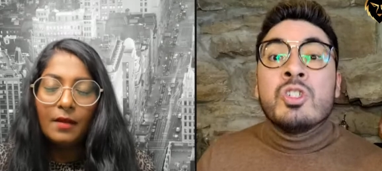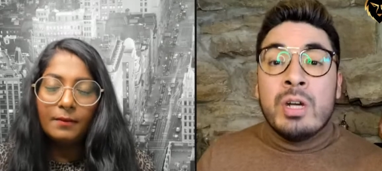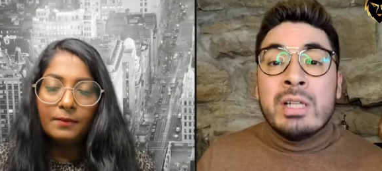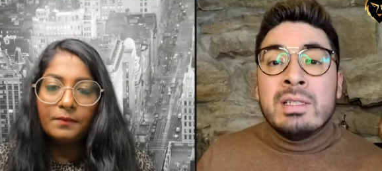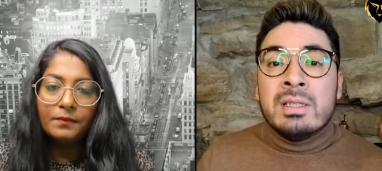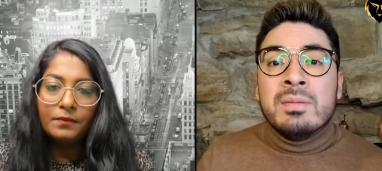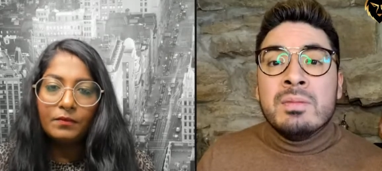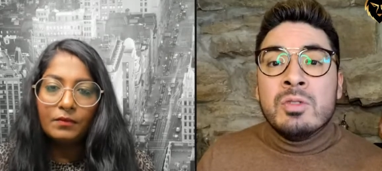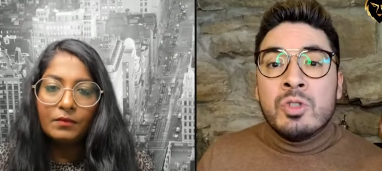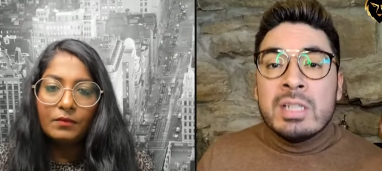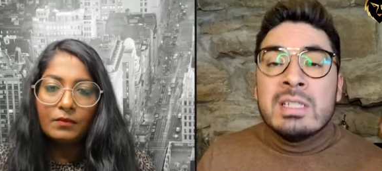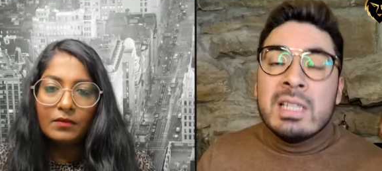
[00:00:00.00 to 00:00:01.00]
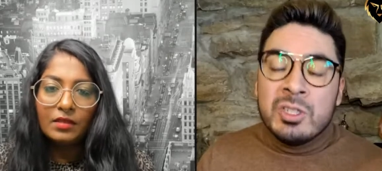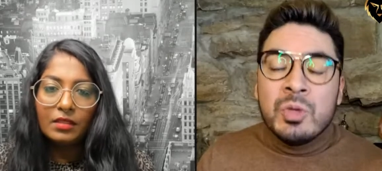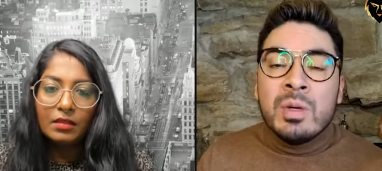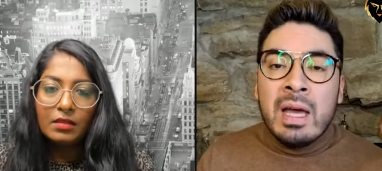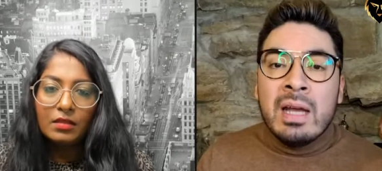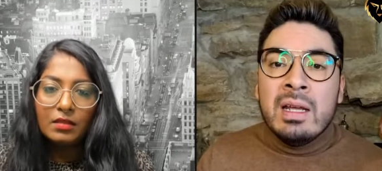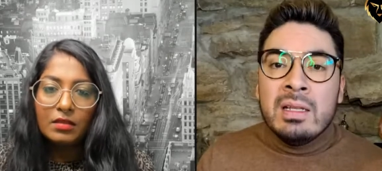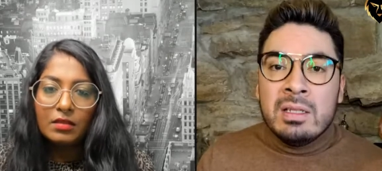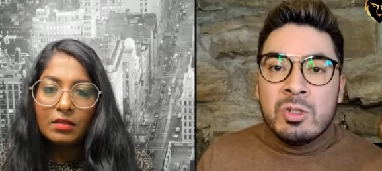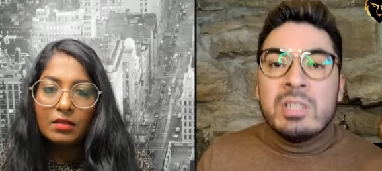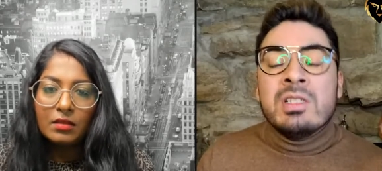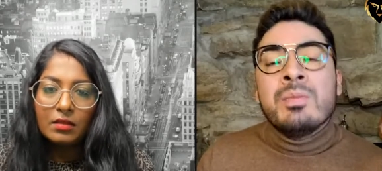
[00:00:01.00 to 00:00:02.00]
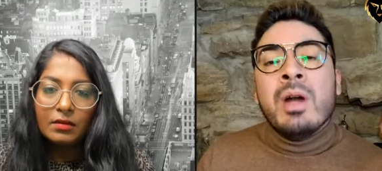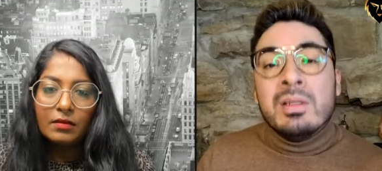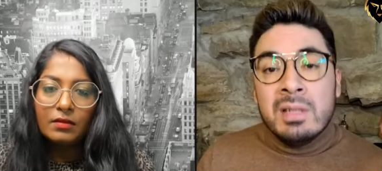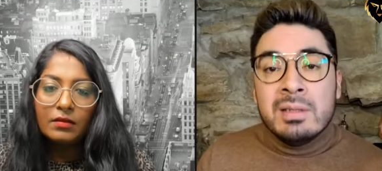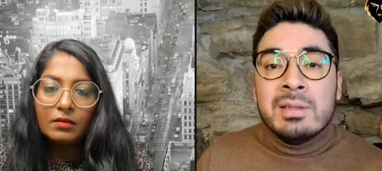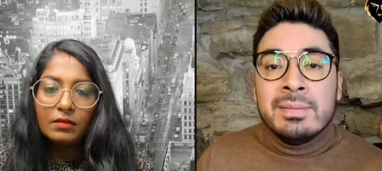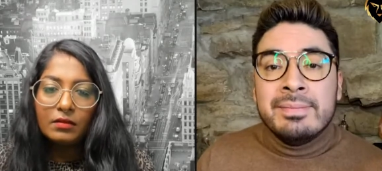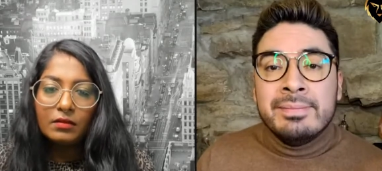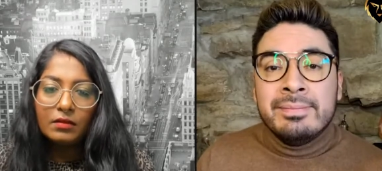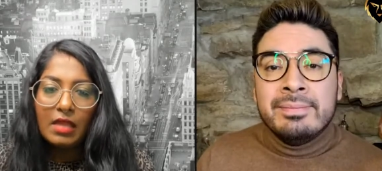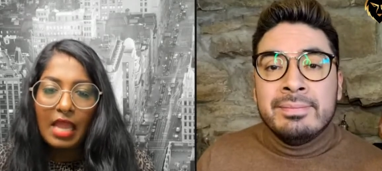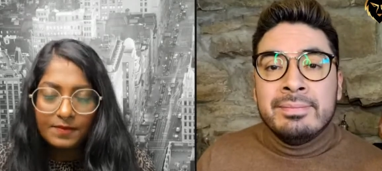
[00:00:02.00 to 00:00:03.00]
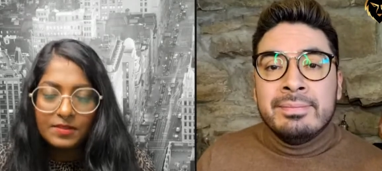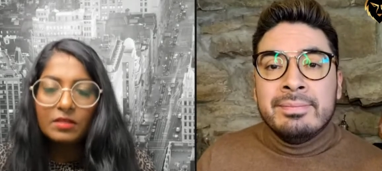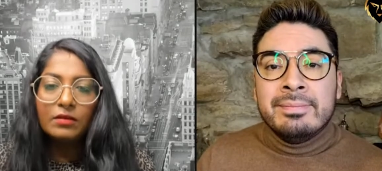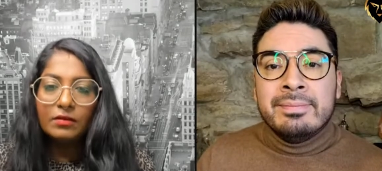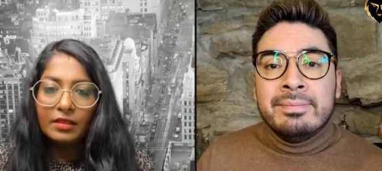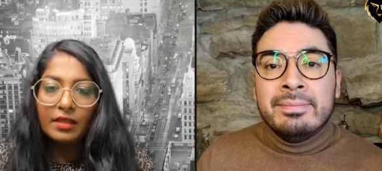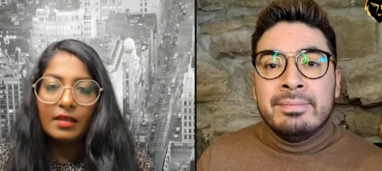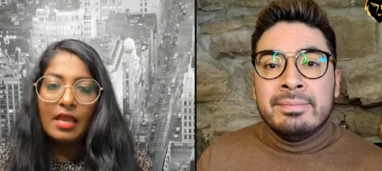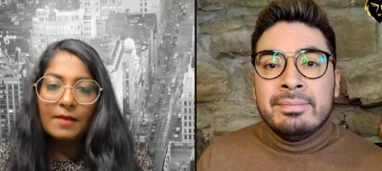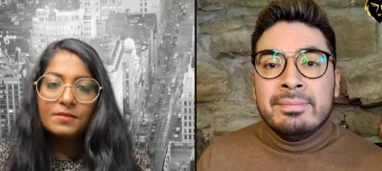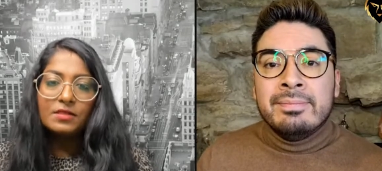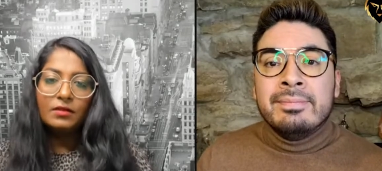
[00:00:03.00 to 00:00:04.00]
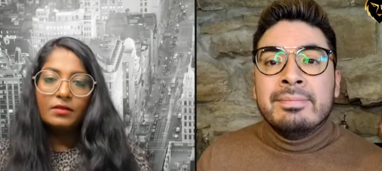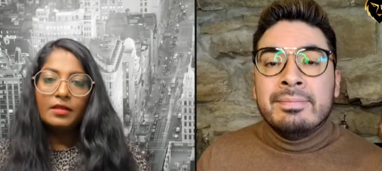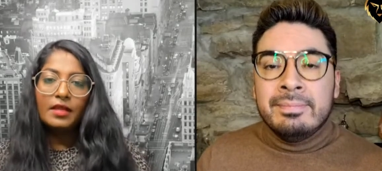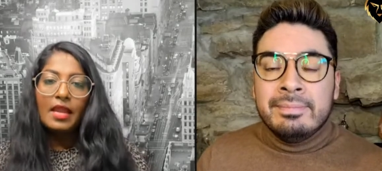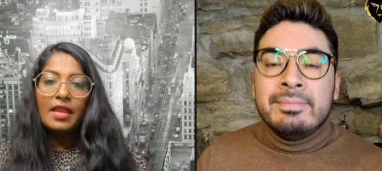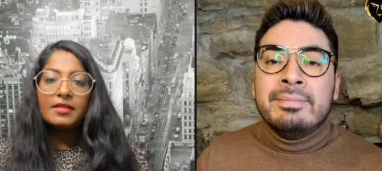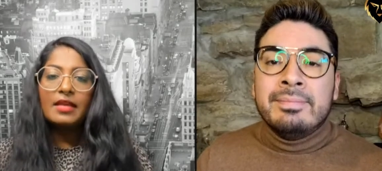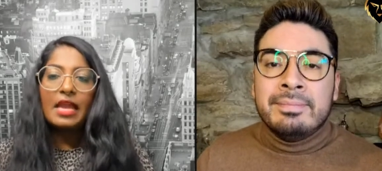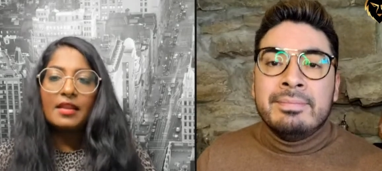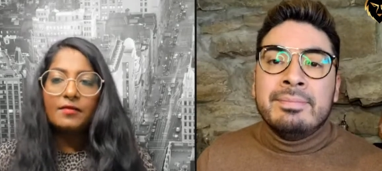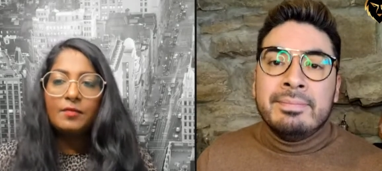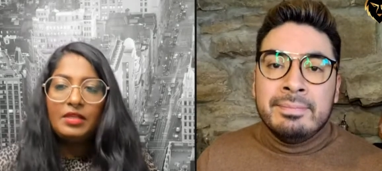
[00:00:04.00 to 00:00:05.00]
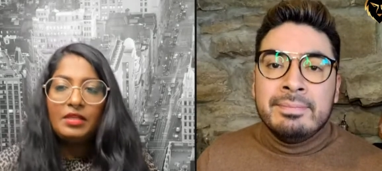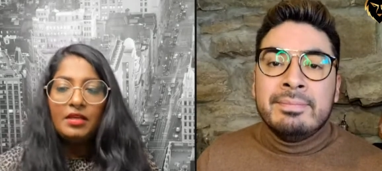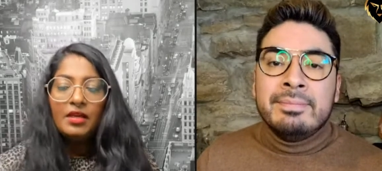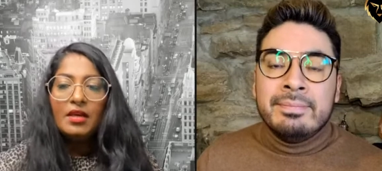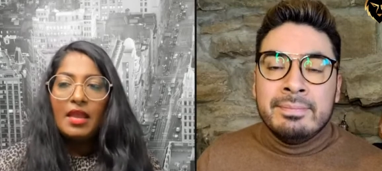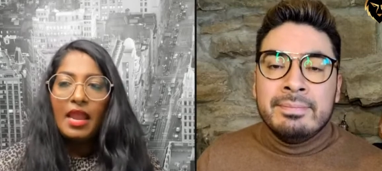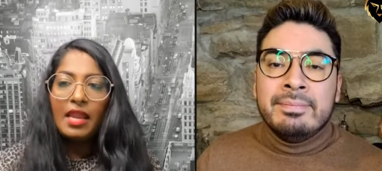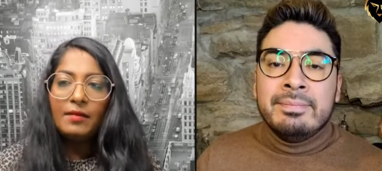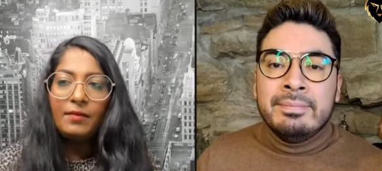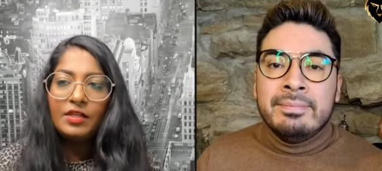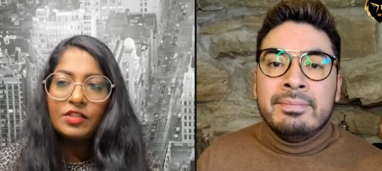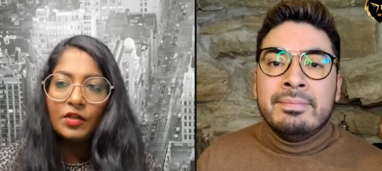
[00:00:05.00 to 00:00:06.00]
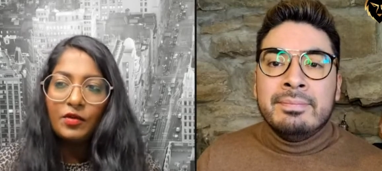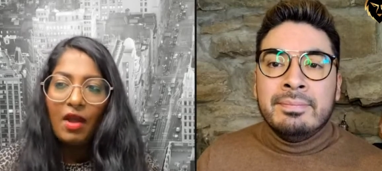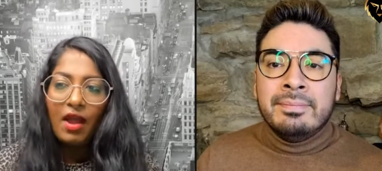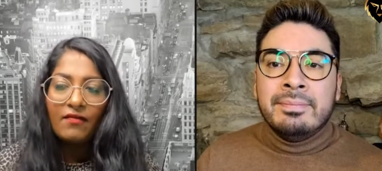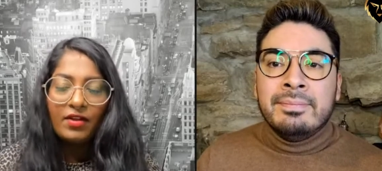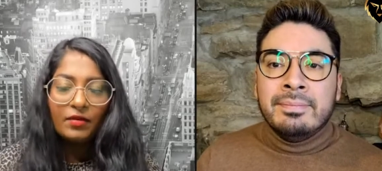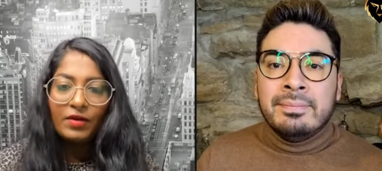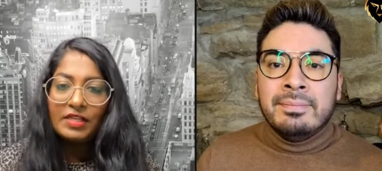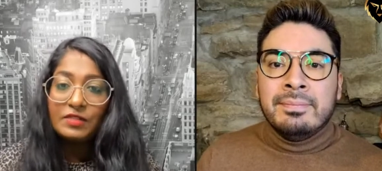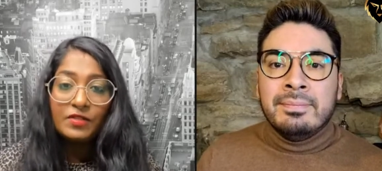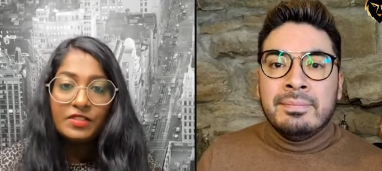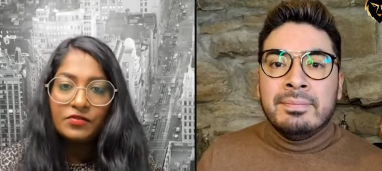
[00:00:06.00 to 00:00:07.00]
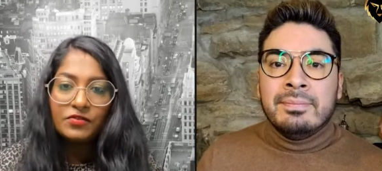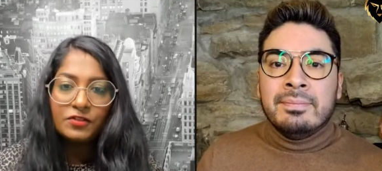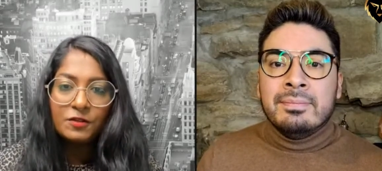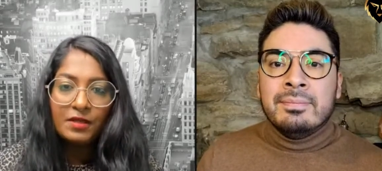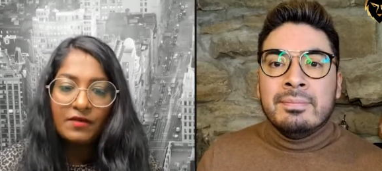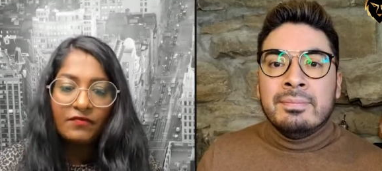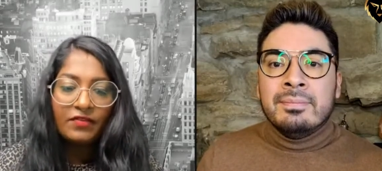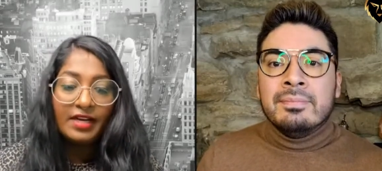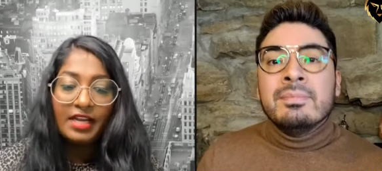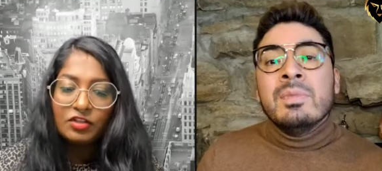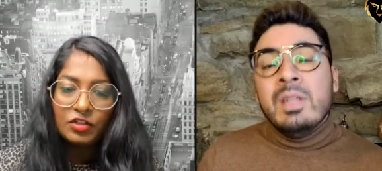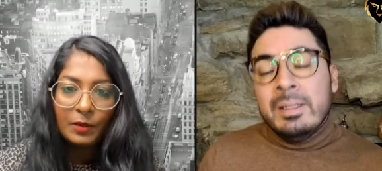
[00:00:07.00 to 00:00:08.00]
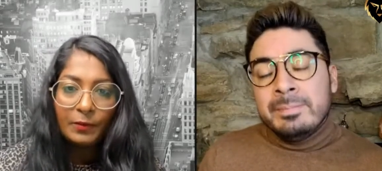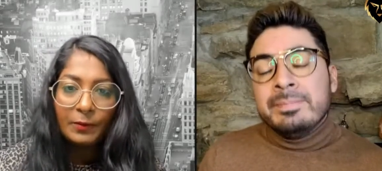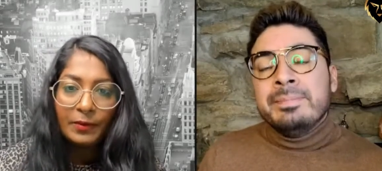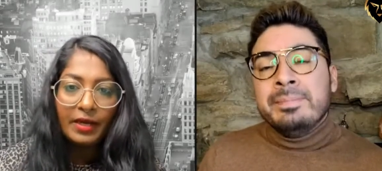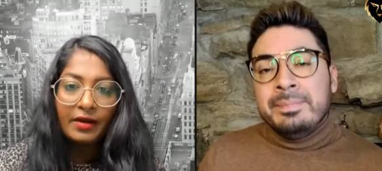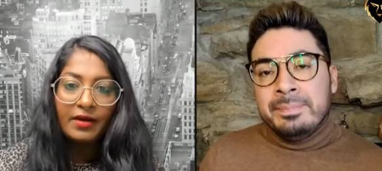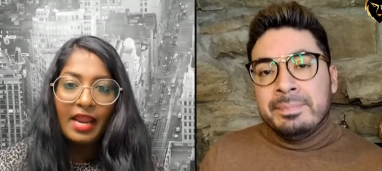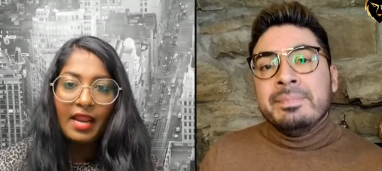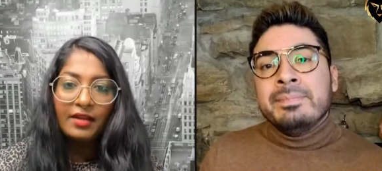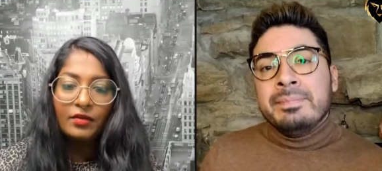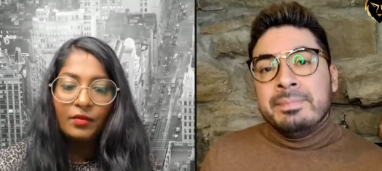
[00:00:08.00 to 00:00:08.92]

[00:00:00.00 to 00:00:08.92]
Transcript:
Speaker 1: trust. Trust that you will get it. Trust the process
Speaker 2: absolutely absolutely and and be and make sure you have all the right resources to be financially yeah. prepared and